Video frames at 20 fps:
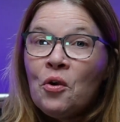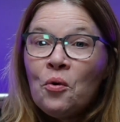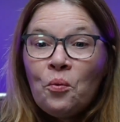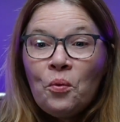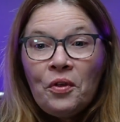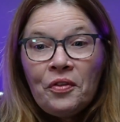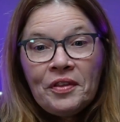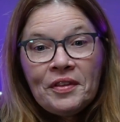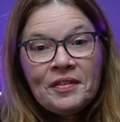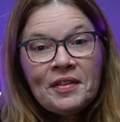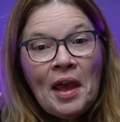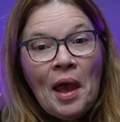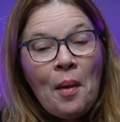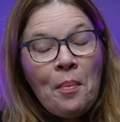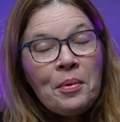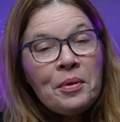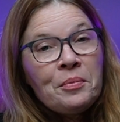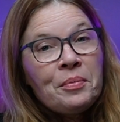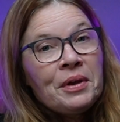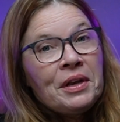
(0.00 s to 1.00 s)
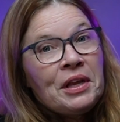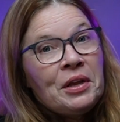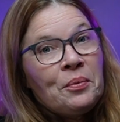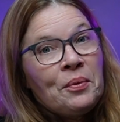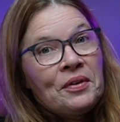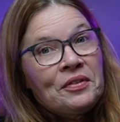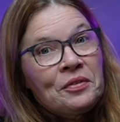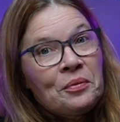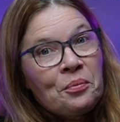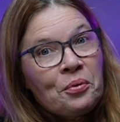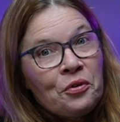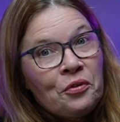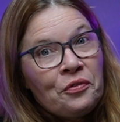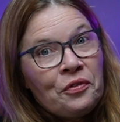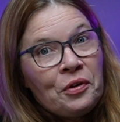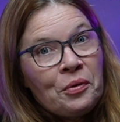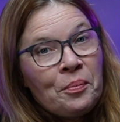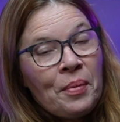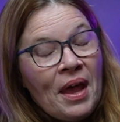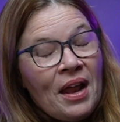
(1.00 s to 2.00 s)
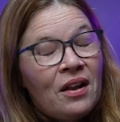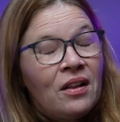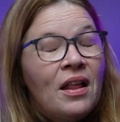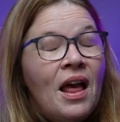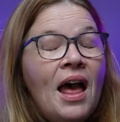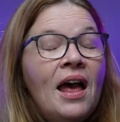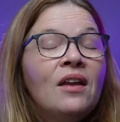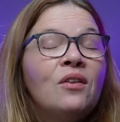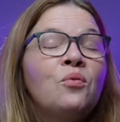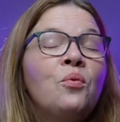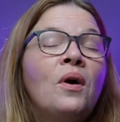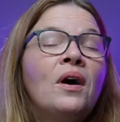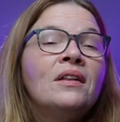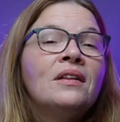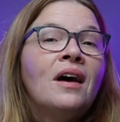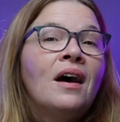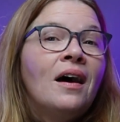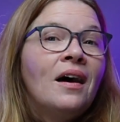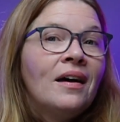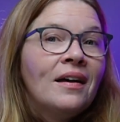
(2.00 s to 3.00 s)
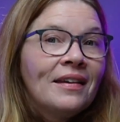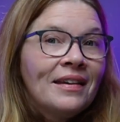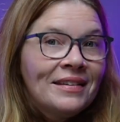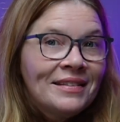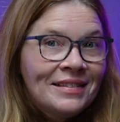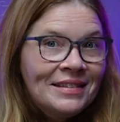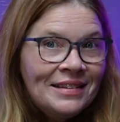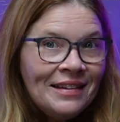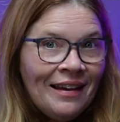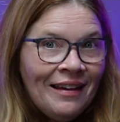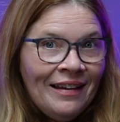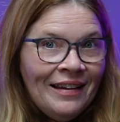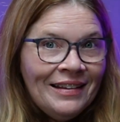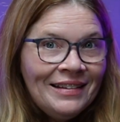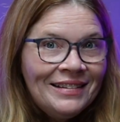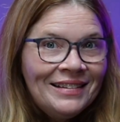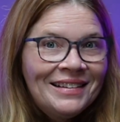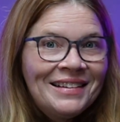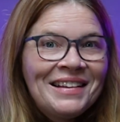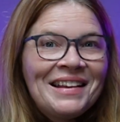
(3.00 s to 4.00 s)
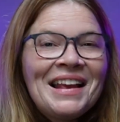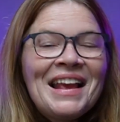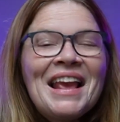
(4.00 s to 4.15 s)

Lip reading: Well, this happened, but he wasn't proven in battle. And voila, it's done.